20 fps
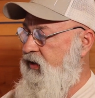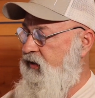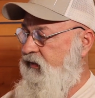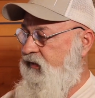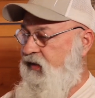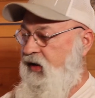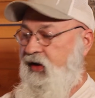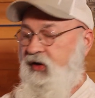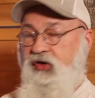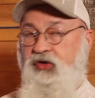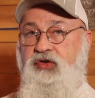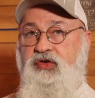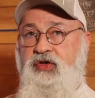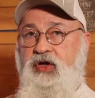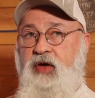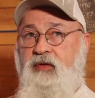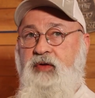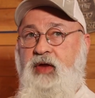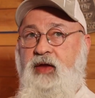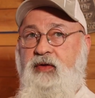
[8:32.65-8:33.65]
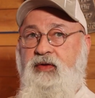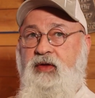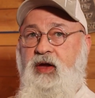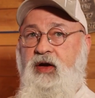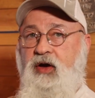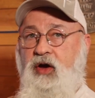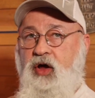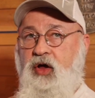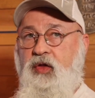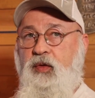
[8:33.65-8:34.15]
this thing, you shove that
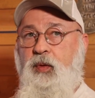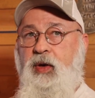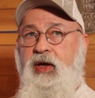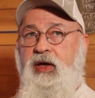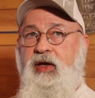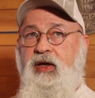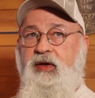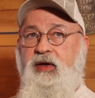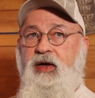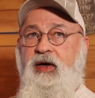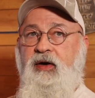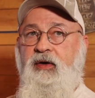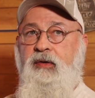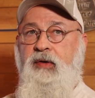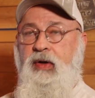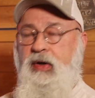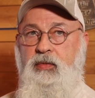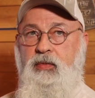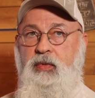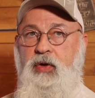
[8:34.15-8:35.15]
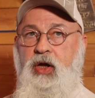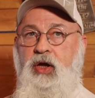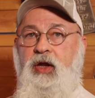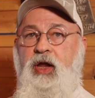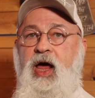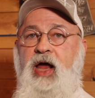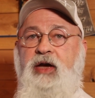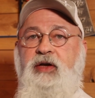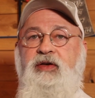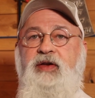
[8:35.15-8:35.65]
thing all the way in there. A
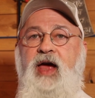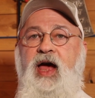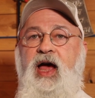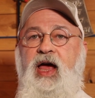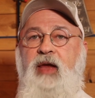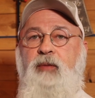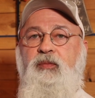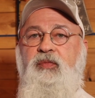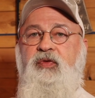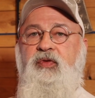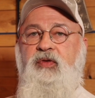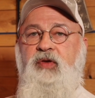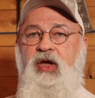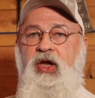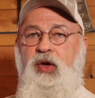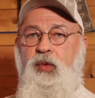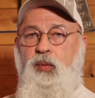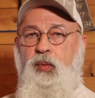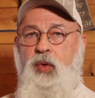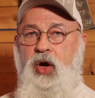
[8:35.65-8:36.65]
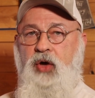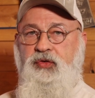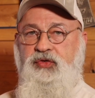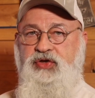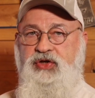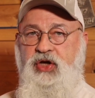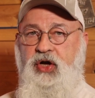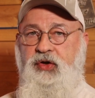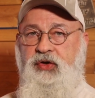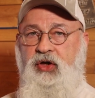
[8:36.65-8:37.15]
lot of times it won't
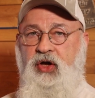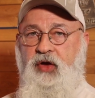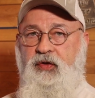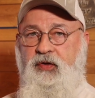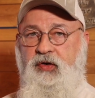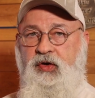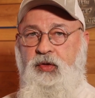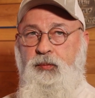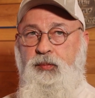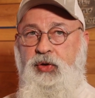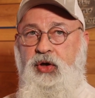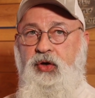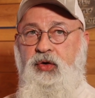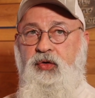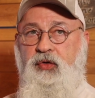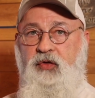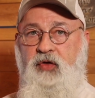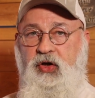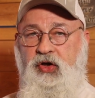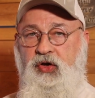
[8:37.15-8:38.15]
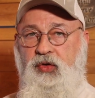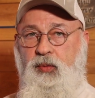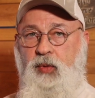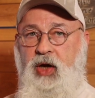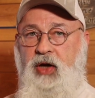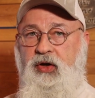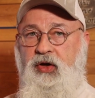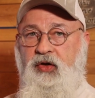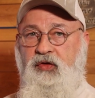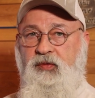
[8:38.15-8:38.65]
show you on the computer that your
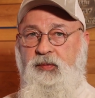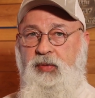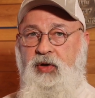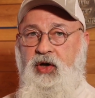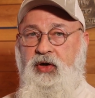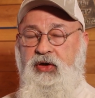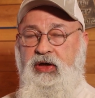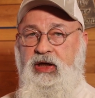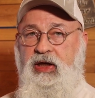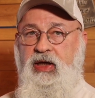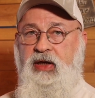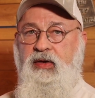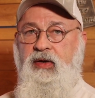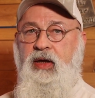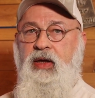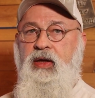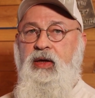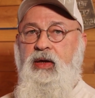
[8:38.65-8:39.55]
radio's plugged in.